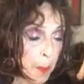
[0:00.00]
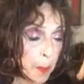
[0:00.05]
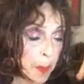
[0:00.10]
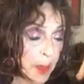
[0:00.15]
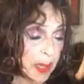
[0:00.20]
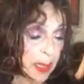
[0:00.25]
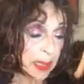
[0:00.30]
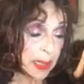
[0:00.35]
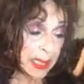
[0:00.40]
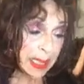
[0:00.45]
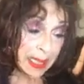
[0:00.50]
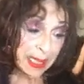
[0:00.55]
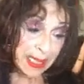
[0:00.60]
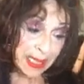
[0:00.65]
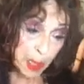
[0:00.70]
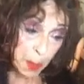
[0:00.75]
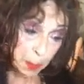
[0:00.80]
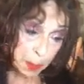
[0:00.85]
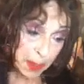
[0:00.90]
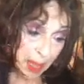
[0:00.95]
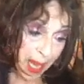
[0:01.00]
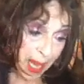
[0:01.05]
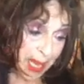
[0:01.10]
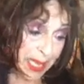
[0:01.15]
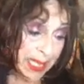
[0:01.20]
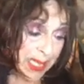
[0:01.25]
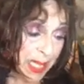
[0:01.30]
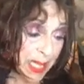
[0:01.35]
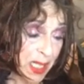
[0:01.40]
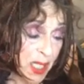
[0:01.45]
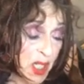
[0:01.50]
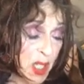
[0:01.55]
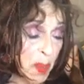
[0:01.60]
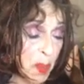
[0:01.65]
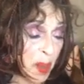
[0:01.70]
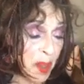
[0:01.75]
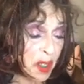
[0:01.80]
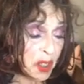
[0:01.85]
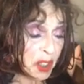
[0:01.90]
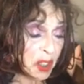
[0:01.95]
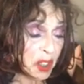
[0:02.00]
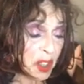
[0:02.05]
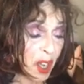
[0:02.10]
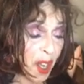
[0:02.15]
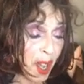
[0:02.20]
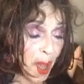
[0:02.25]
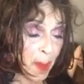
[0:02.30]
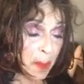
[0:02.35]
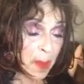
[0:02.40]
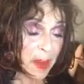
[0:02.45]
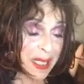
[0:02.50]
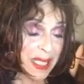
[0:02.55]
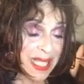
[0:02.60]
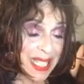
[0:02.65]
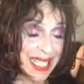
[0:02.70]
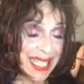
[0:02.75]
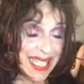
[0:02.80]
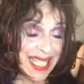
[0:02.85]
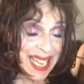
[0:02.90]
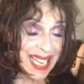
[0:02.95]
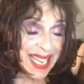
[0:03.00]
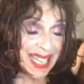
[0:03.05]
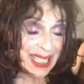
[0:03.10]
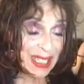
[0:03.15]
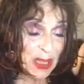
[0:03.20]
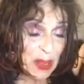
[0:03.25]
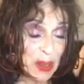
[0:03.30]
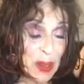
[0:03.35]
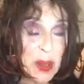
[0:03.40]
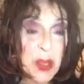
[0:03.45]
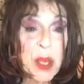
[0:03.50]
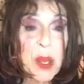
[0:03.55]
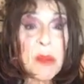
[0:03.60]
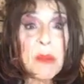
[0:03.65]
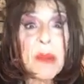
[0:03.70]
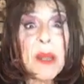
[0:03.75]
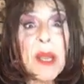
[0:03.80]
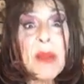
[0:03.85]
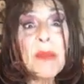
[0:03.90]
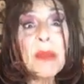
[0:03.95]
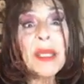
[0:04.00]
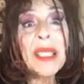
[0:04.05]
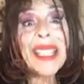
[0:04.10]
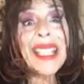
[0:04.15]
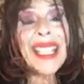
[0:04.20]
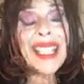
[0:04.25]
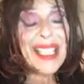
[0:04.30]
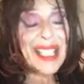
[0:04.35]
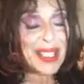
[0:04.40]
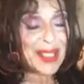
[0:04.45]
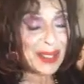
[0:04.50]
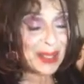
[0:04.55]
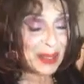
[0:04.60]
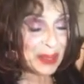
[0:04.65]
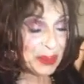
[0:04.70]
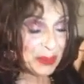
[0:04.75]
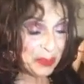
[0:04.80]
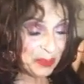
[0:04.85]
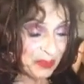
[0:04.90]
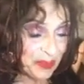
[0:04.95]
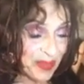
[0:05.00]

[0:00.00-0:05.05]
up picnic supplies at a small shop as he said hello to people he knew.